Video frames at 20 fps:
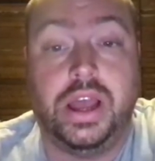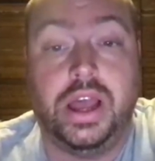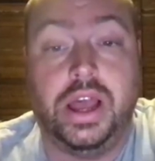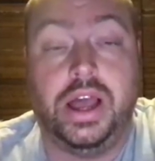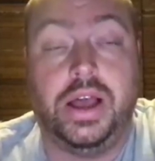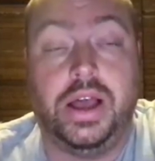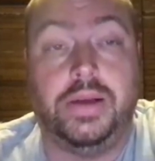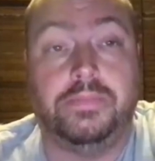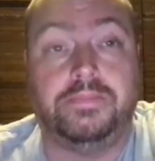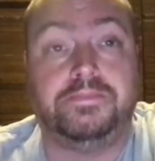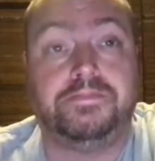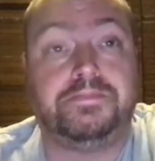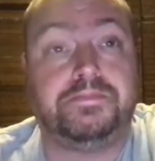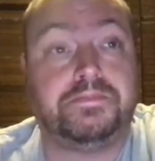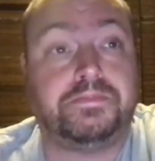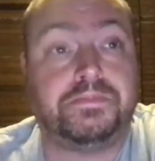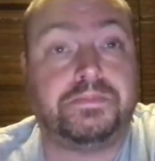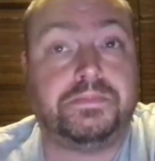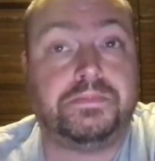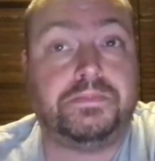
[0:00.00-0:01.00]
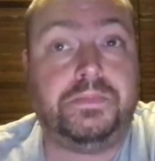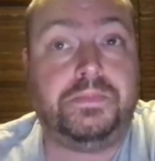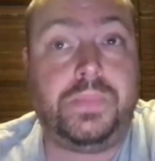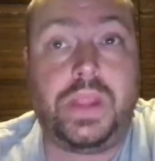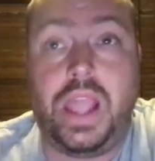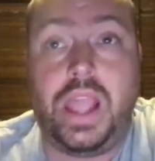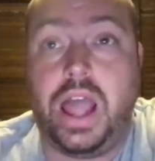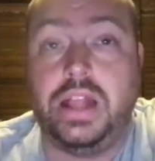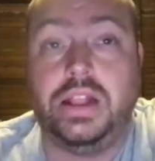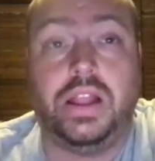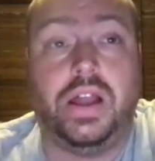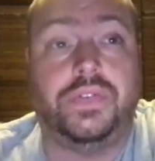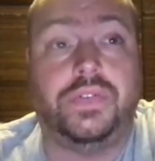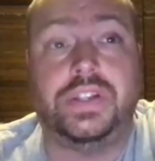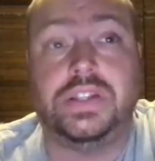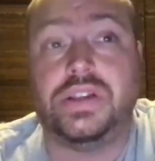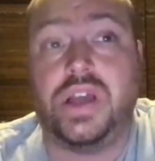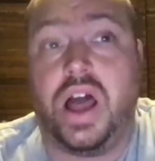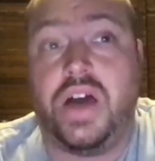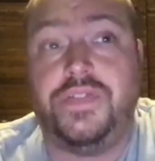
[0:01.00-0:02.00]
Um, I
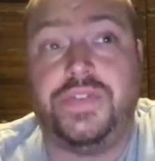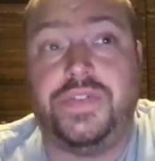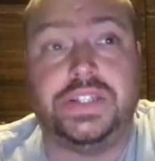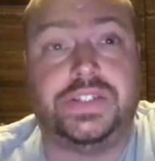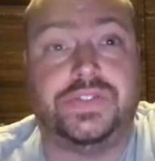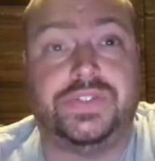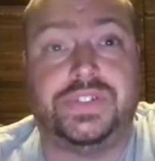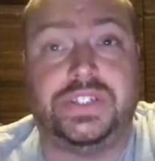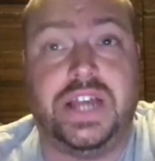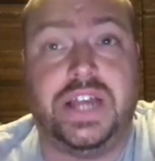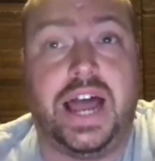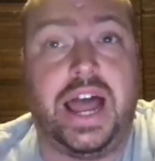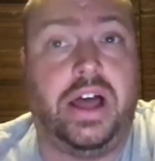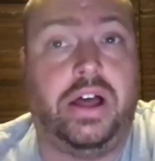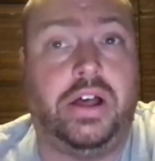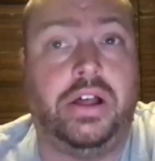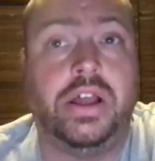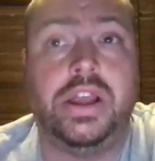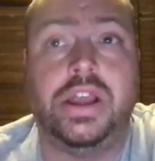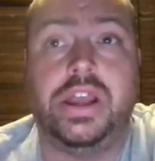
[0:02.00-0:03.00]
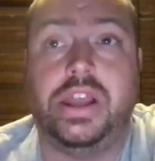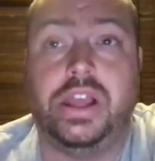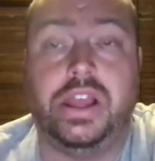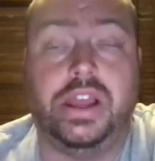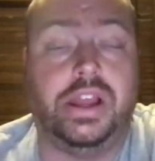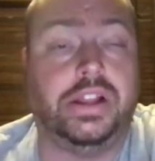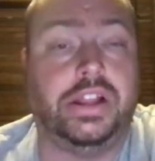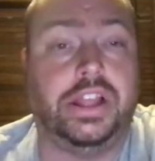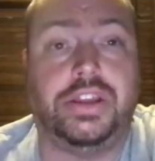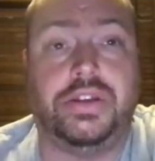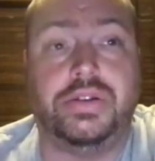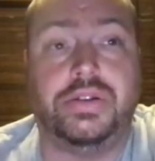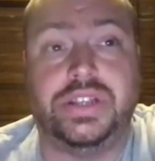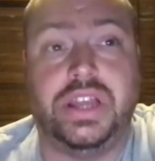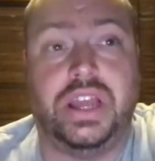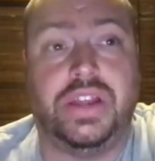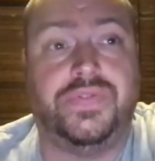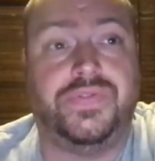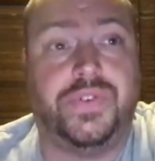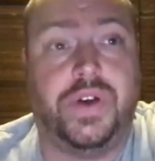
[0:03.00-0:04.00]
loved his offensive style, uh, like you
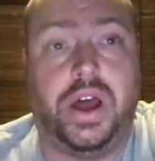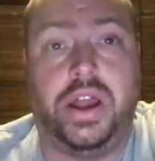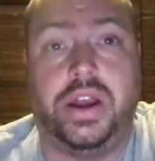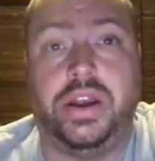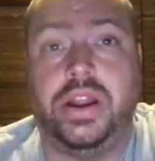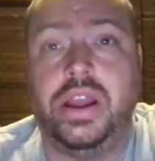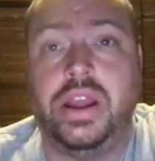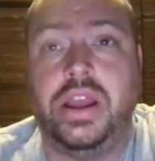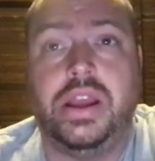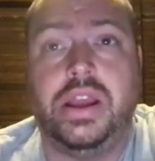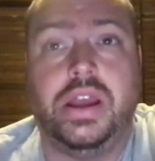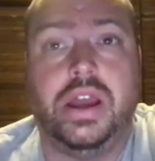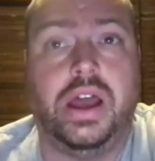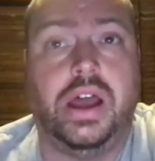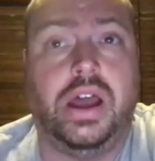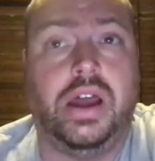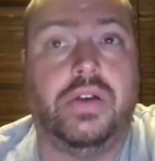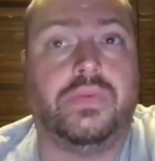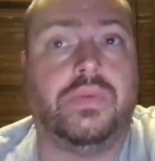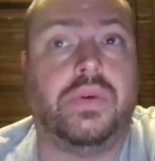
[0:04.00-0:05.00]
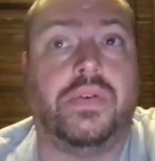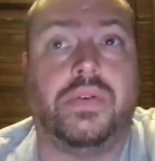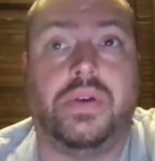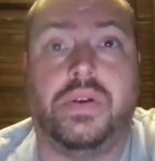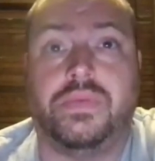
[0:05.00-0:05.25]
said, fun. Uh,